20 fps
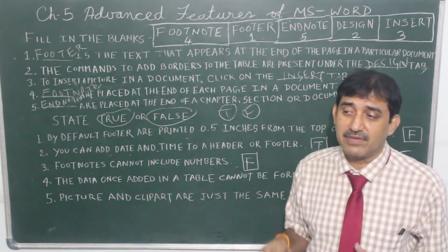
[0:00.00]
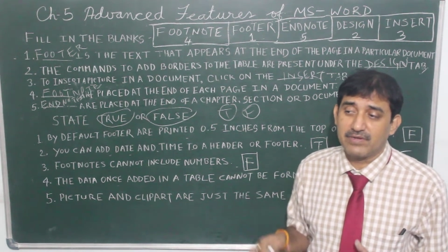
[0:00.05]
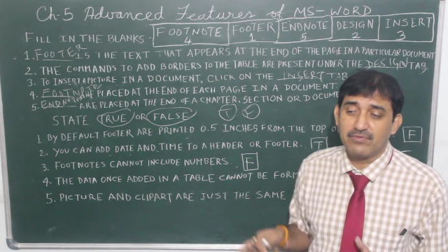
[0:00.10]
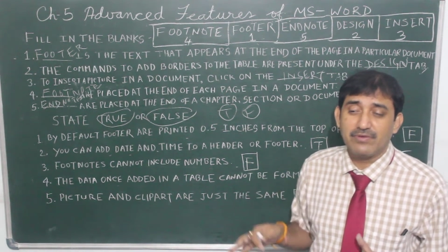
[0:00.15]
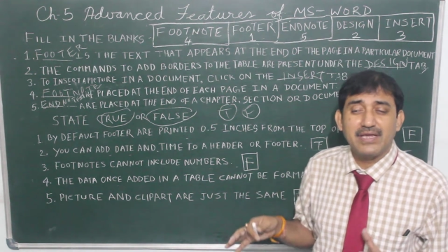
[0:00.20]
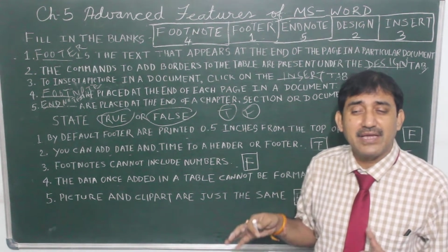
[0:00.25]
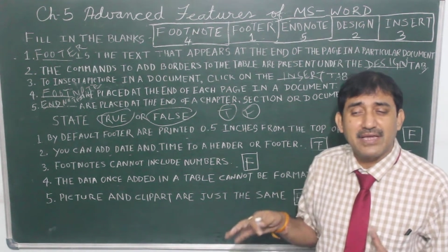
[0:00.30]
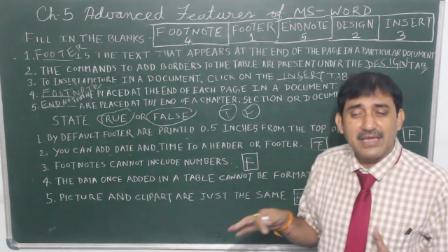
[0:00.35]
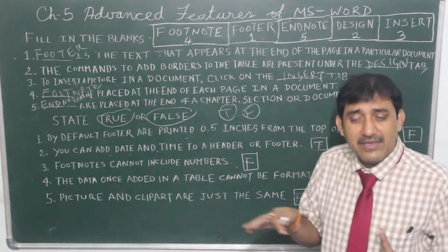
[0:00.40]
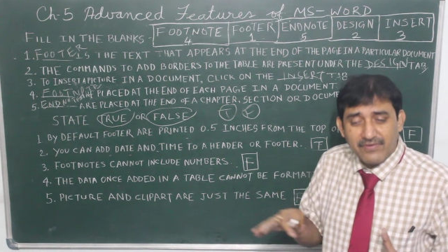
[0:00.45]
But
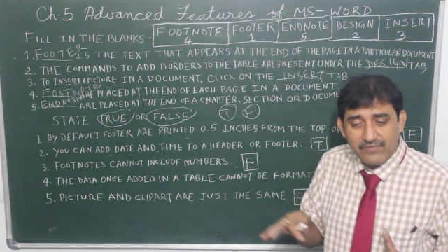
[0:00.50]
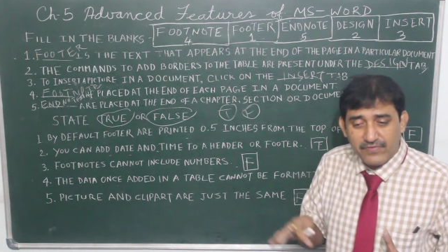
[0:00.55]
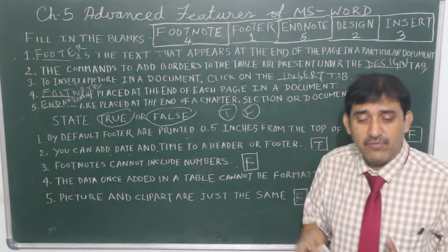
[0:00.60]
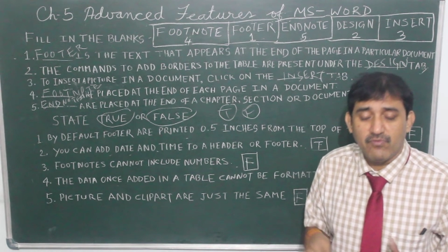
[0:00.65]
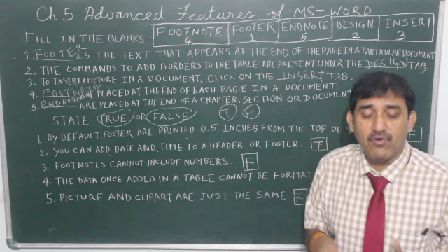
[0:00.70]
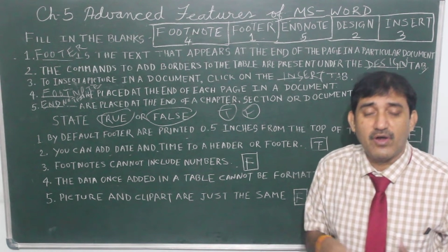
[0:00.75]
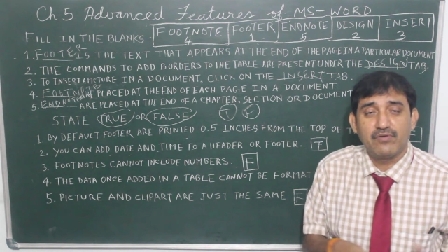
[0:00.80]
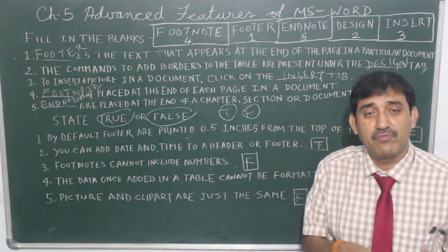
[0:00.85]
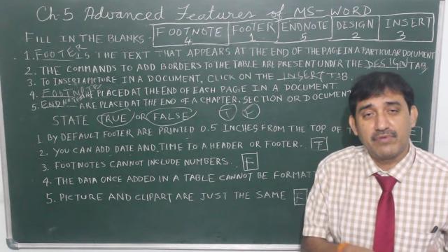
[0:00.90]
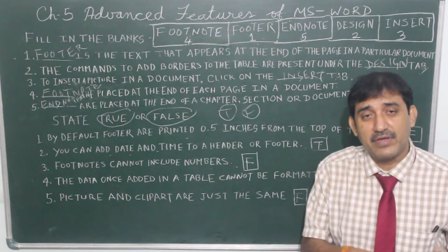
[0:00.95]
if you
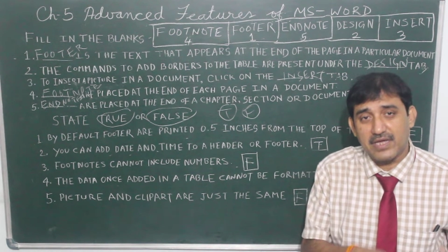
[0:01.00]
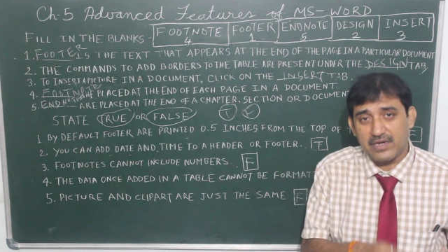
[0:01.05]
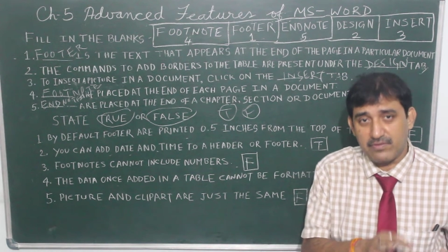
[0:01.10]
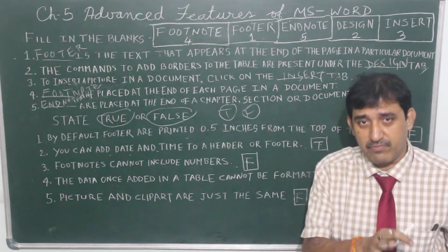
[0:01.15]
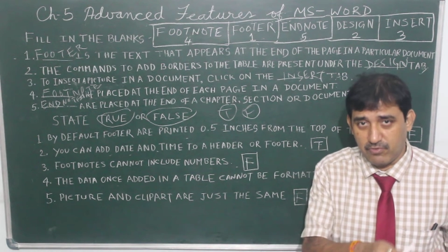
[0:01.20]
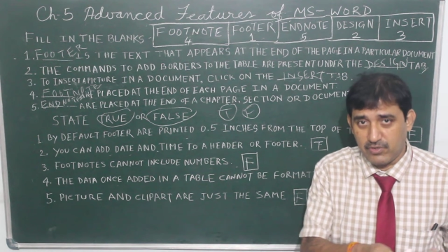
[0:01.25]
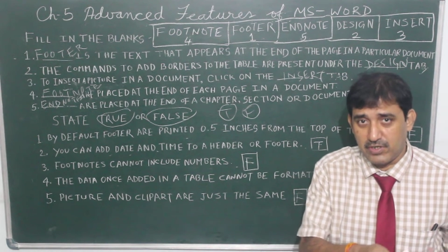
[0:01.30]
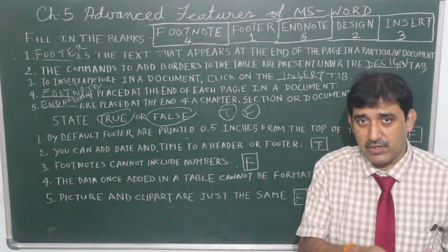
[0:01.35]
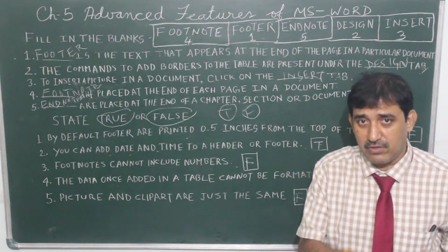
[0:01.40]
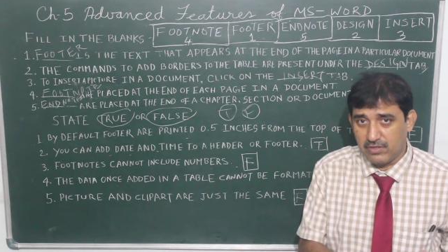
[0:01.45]
want, we
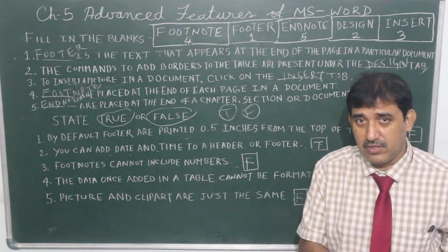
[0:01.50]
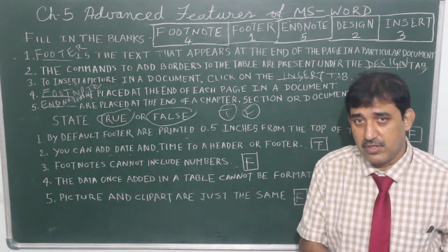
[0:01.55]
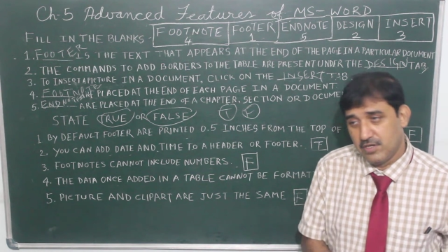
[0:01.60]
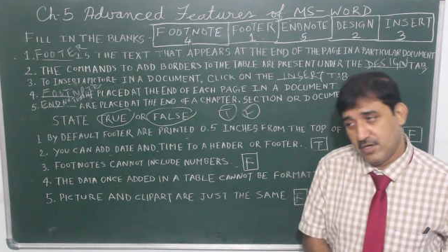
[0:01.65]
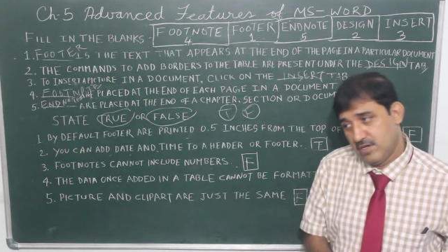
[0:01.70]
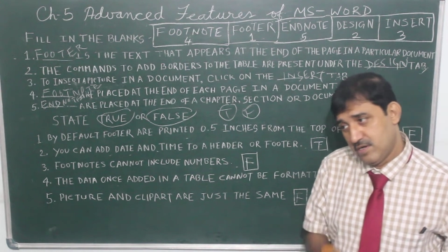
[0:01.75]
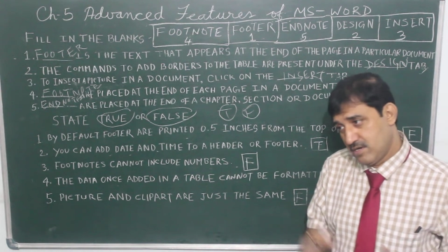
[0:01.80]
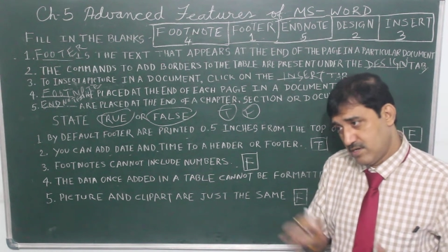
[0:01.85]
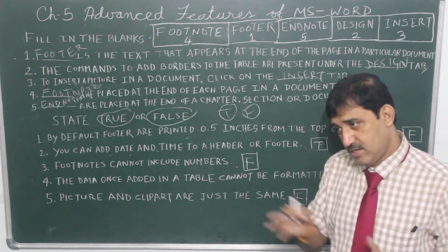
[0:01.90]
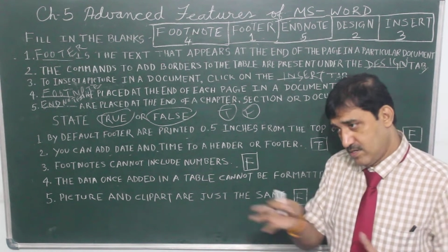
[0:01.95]
can put on
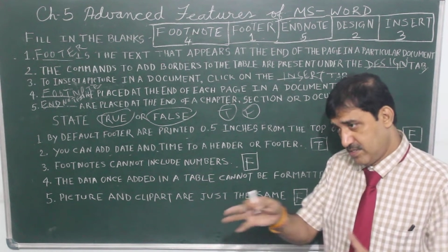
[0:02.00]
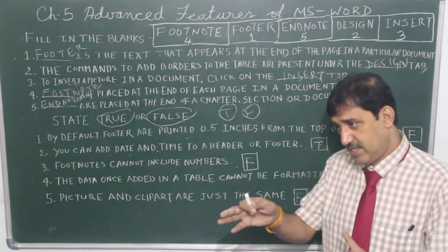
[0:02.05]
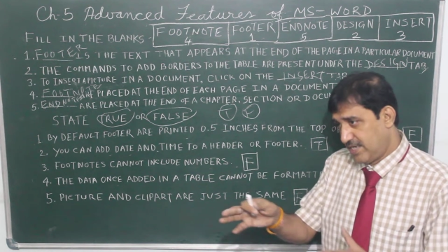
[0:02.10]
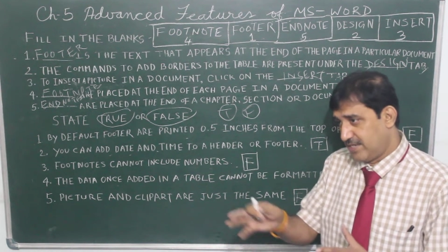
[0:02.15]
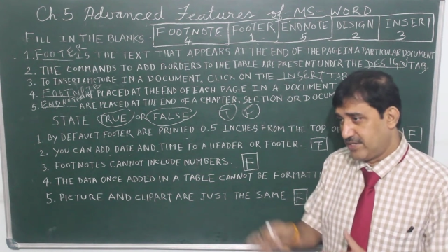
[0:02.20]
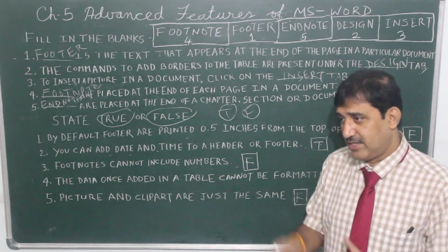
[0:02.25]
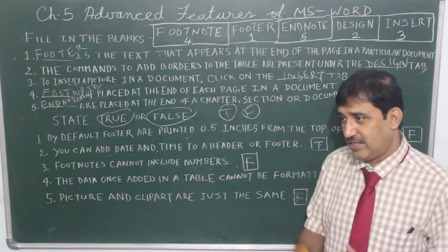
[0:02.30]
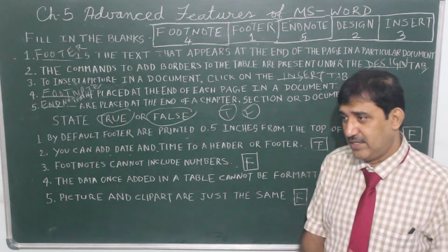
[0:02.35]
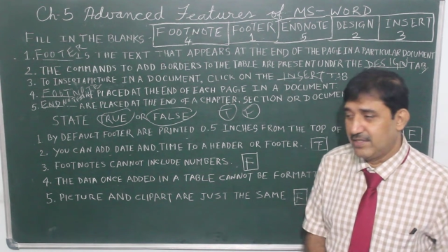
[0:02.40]
that.